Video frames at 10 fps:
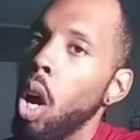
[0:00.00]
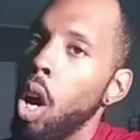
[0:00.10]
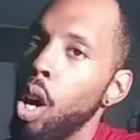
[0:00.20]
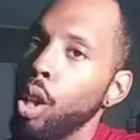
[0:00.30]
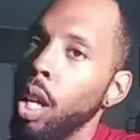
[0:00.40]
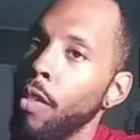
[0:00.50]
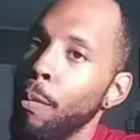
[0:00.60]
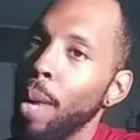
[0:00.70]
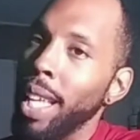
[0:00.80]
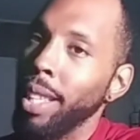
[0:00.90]
all of
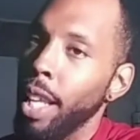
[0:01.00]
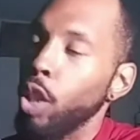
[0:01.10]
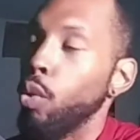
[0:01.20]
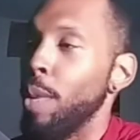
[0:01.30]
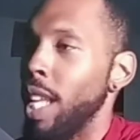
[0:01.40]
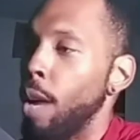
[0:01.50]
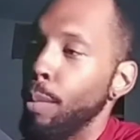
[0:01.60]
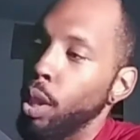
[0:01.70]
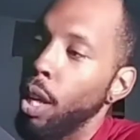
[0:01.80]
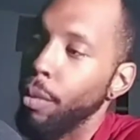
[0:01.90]
my links will be down
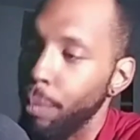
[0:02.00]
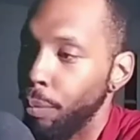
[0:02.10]
below.